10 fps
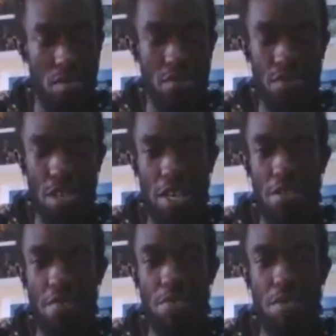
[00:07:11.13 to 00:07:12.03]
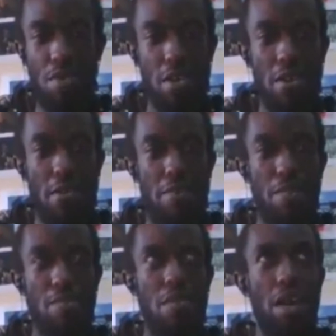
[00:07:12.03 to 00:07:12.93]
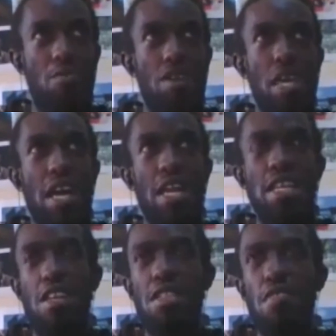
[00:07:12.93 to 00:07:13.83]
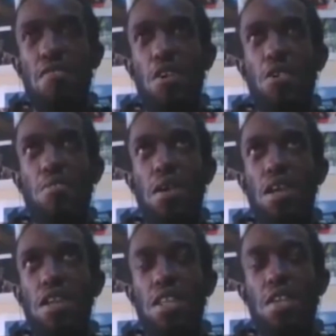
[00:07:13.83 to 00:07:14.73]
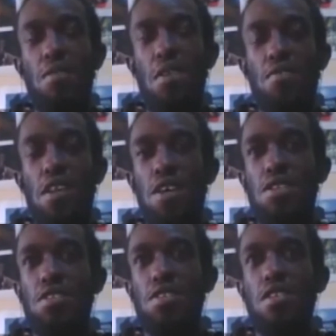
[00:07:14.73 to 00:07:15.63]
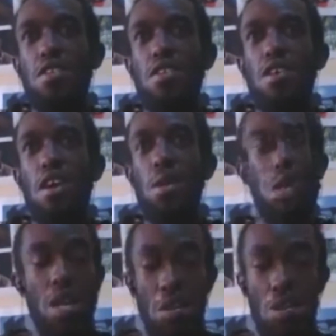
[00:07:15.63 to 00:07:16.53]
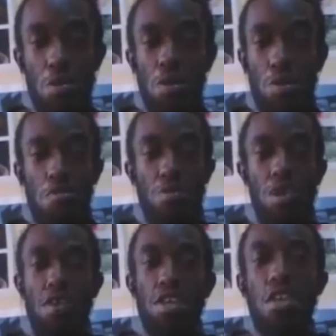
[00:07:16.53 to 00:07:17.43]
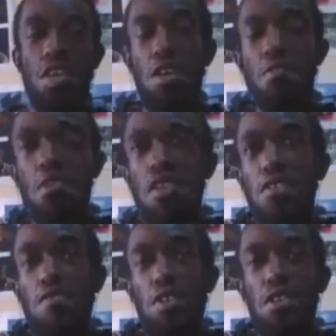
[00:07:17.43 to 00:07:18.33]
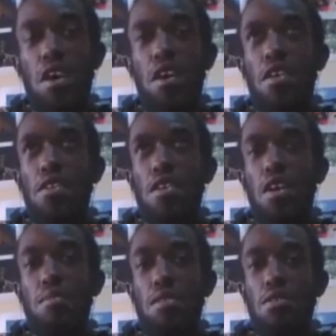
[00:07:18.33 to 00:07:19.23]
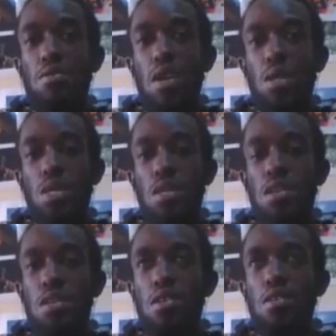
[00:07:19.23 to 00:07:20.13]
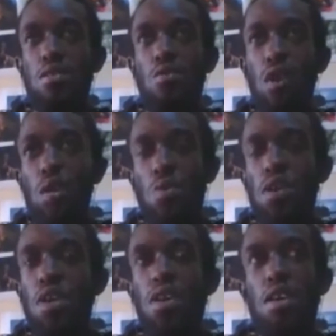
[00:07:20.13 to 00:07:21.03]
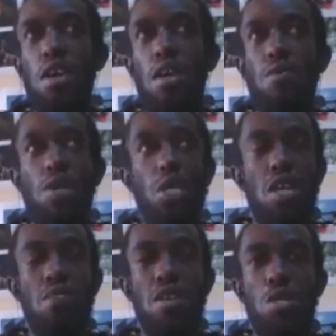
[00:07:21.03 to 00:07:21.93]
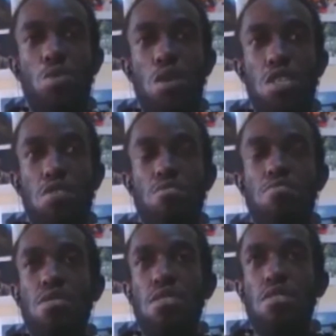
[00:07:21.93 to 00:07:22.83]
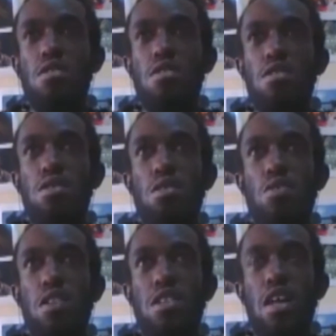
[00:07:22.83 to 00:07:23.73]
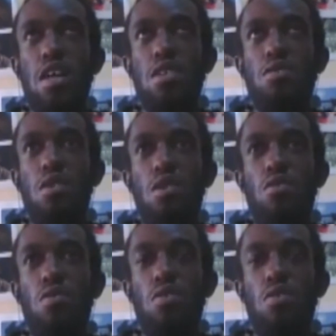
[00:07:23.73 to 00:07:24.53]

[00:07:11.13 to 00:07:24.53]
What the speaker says: head of the baby. And when I edited the film and I did the rough cut, I usually call the crew that did the key creative elements to actually watch what I did. And when she came and she watched the movie, she was like, oh,